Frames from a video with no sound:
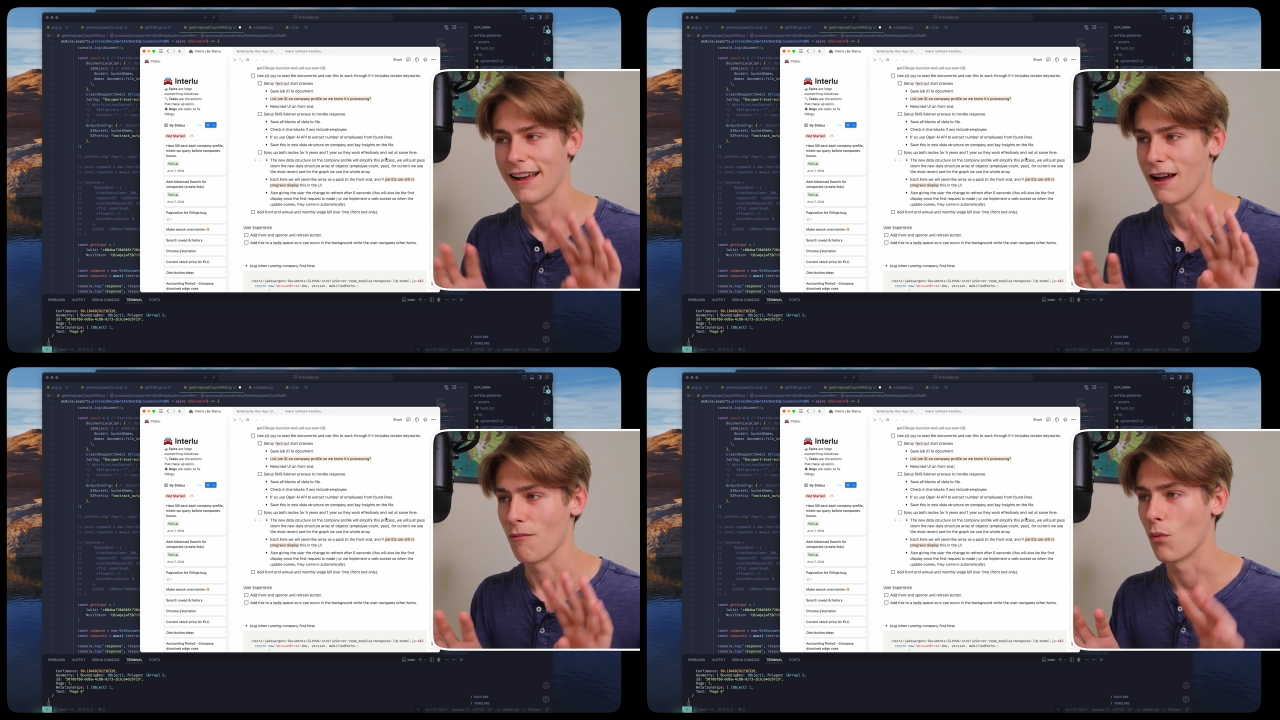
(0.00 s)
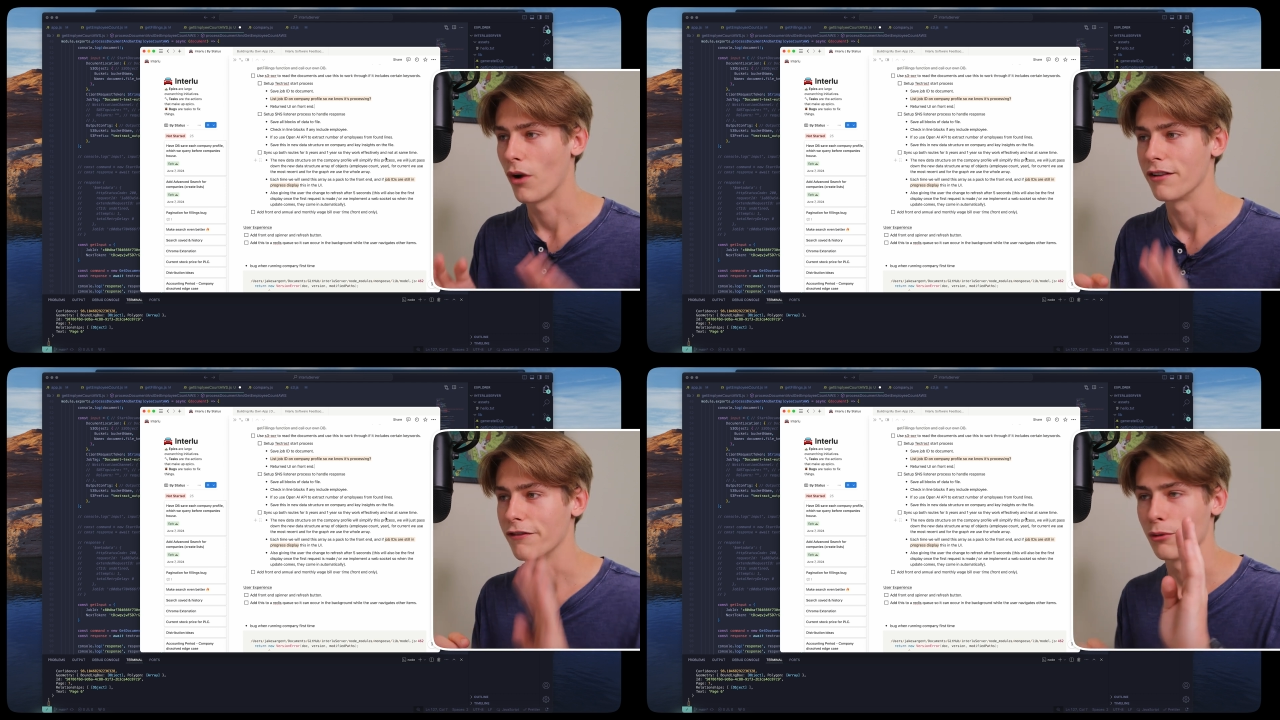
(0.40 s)

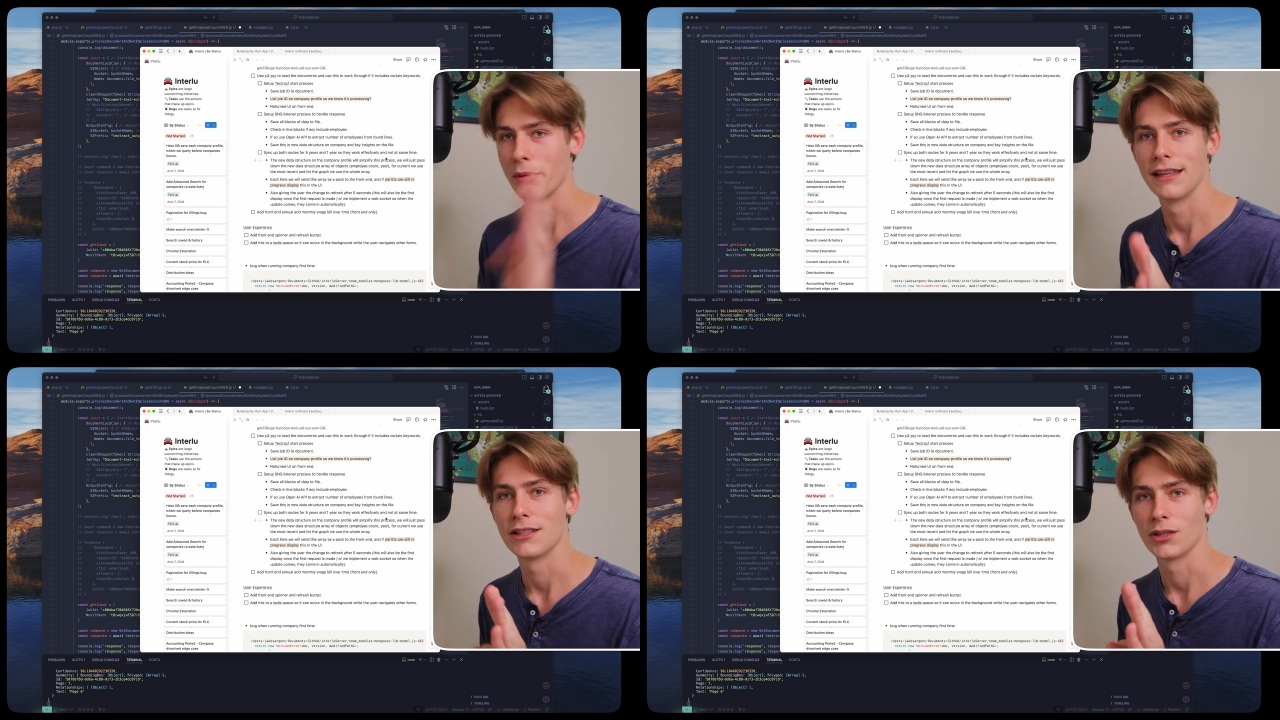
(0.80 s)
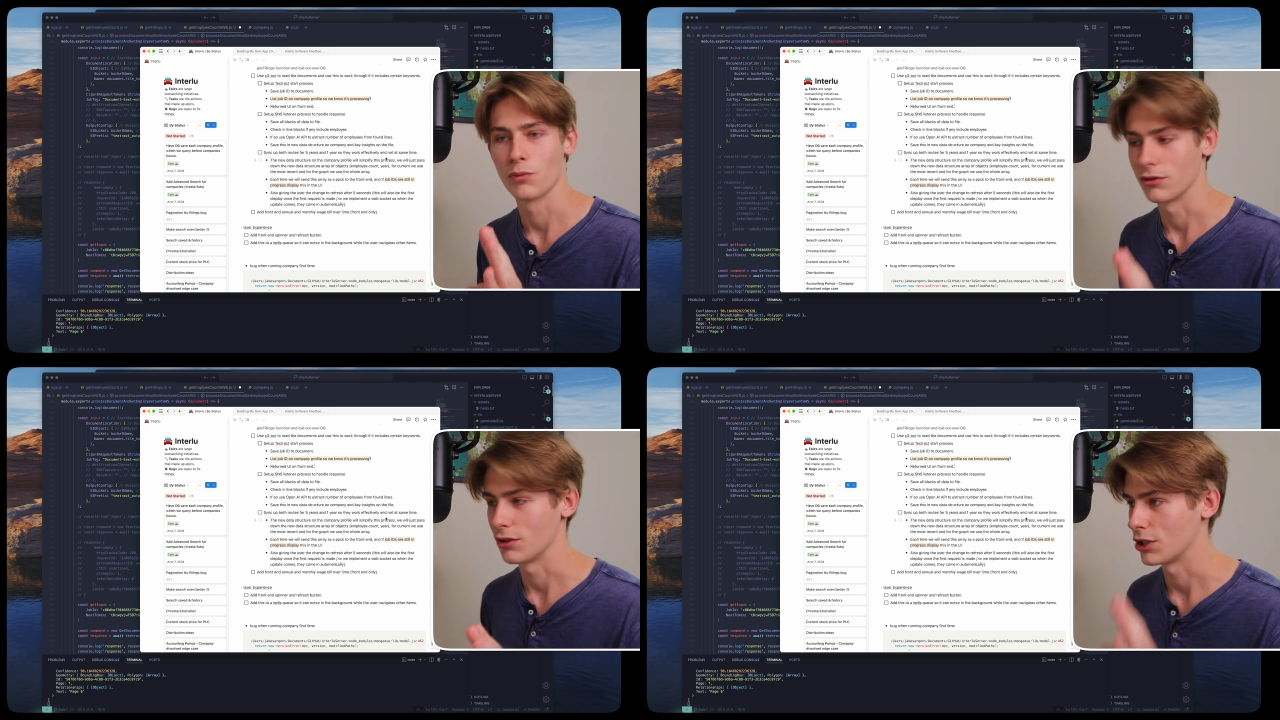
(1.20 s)
one for one that
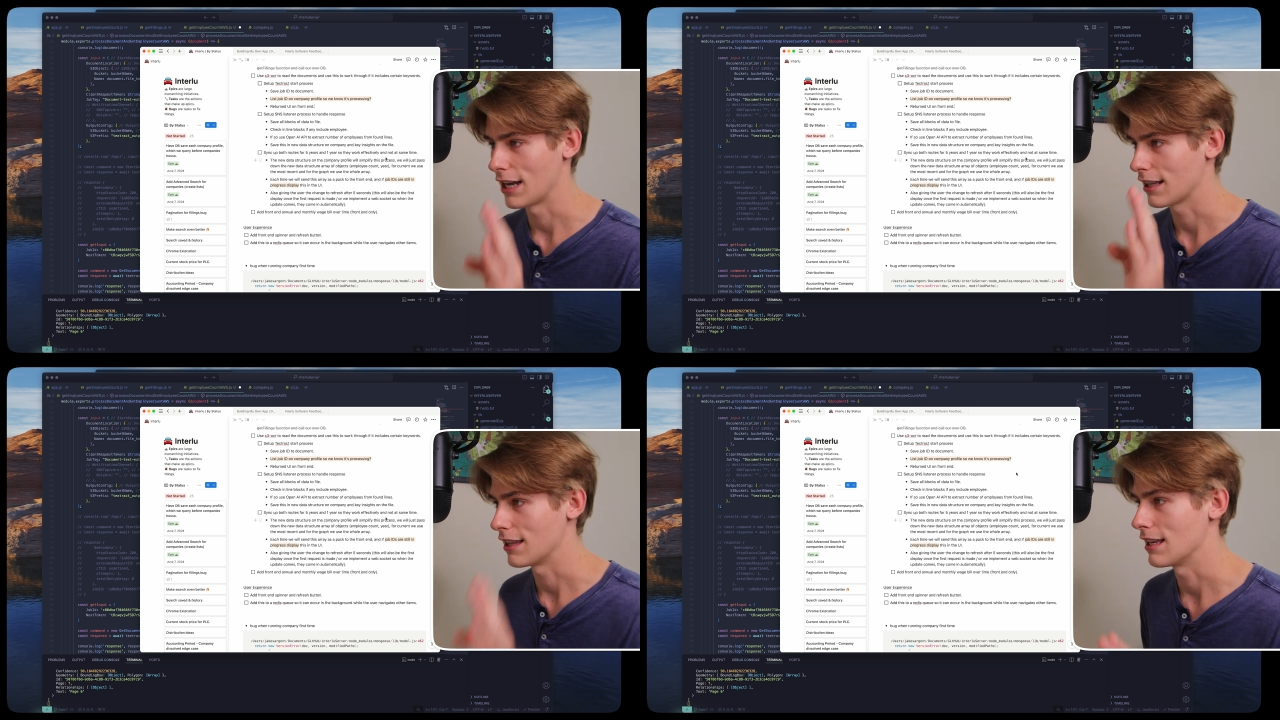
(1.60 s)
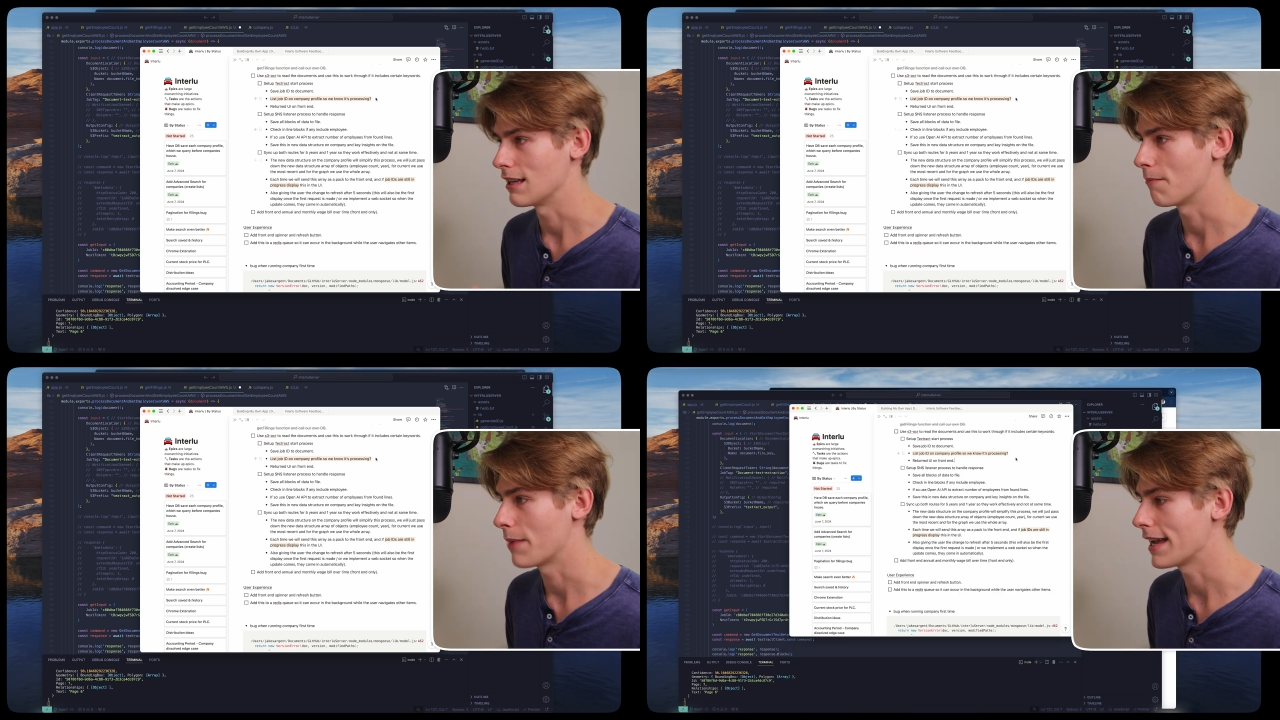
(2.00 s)
just wants to check the